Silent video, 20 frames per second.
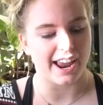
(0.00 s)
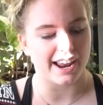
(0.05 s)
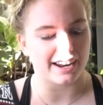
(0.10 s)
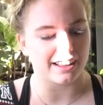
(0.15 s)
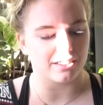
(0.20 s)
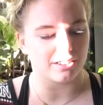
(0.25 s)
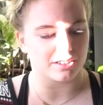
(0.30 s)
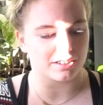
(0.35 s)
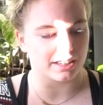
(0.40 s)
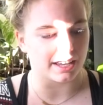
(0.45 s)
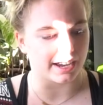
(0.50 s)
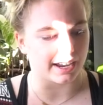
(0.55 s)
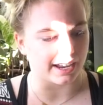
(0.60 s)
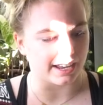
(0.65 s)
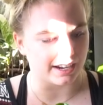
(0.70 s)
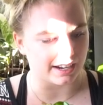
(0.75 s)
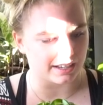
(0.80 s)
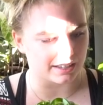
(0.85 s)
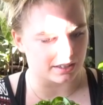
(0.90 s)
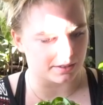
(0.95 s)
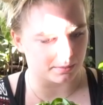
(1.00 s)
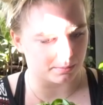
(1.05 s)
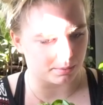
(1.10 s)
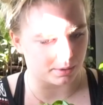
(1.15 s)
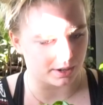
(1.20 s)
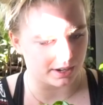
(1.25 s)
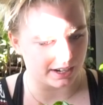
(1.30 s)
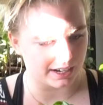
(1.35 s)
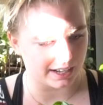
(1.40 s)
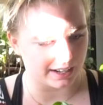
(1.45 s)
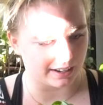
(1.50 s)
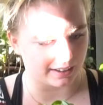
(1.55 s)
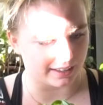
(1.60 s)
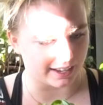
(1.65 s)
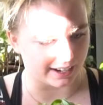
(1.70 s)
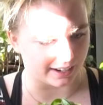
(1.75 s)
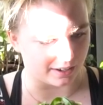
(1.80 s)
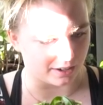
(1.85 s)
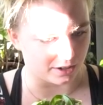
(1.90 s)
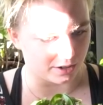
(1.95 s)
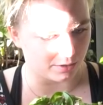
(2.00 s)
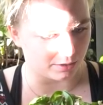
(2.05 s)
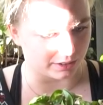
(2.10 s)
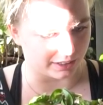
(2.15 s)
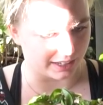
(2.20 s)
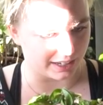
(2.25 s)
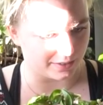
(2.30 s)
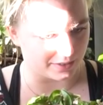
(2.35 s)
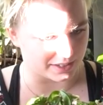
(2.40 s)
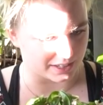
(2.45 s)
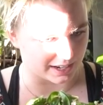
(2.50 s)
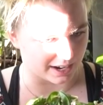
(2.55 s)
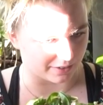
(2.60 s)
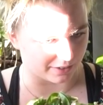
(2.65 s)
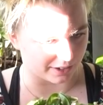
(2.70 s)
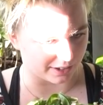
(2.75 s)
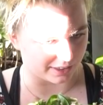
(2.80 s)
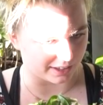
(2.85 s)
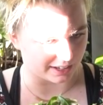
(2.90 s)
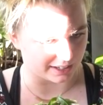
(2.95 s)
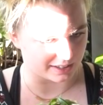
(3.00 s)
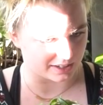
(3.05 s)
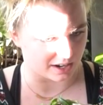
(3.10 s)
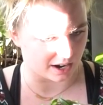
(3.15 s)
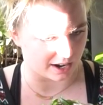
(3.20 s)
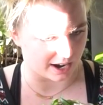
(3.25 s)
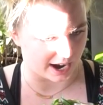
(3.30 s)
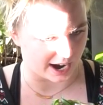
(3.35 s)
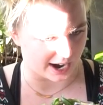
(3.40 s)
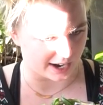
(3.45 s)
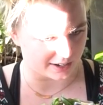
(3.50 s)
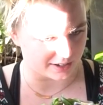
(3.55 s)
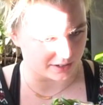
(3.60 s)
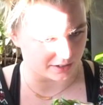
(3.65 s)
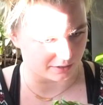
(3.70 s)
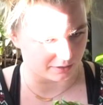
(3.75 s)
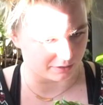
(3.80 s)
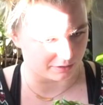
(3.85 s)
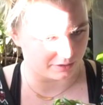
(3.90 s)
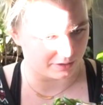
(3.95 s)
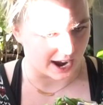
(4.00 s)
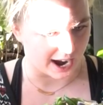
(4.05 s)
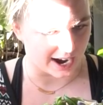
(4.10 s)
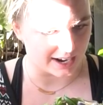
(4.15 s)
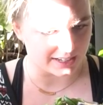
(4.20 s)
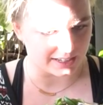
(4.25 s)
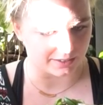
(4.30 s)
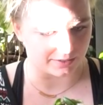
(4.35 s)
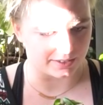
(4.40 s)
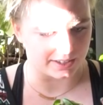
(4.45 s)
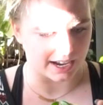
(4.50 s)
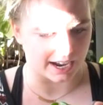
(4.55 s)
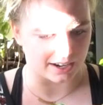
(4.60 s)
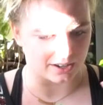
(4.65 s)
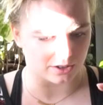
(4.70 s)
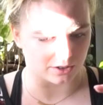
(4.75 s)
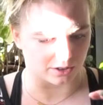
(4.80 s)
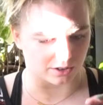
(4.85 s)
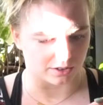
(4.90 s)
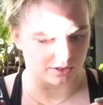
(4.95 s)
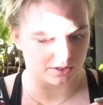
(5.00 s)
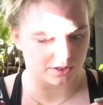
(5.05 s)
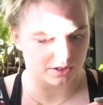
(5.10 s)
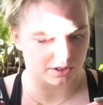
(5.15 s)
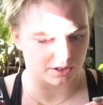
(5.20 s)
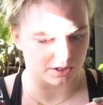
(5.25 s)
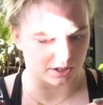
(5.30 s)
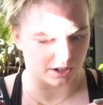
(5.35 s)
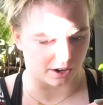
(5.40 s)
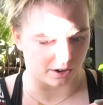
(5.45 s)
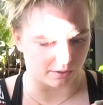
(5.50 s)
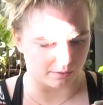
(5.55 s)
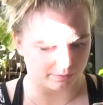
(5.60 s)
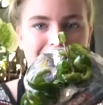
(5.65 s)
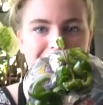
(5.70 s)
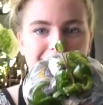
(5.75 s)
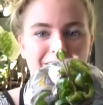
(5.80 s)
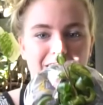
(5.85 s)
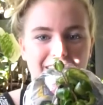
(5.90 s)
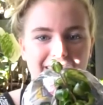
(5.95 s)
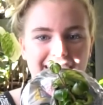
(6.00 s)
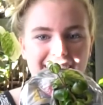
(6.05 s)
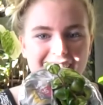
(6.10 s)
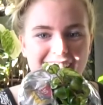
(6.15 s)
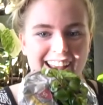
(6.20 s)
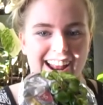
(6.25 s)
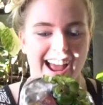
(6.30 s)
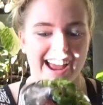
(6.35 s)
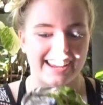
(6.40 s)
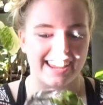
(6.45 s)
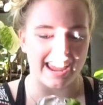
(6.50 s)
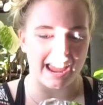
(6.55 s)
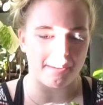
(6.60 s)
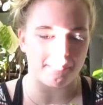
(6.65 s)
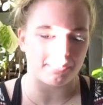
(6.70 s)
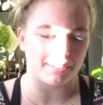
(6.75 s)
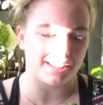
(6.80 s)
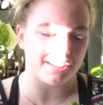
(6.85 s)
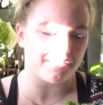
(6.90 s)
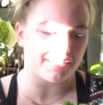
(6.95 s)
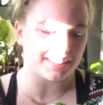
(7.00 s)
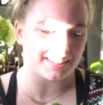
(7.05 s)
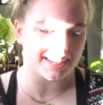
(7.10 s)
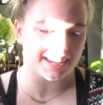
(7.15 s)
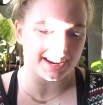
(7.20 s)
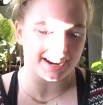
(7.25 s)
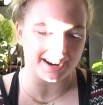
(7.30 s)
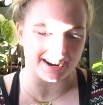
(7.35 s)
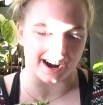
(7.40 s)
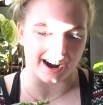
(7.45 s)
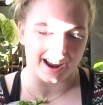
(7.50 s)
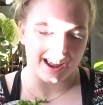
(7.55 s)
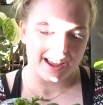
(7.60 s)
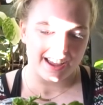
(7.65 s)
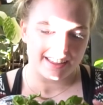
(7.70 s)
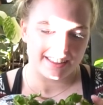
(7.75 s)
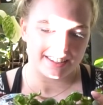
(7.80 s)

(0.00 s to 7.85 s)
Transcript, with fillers: And it looks like it is putting in like new leaves and everything. It's got active tendrils, so look at it! I can't believe it's here!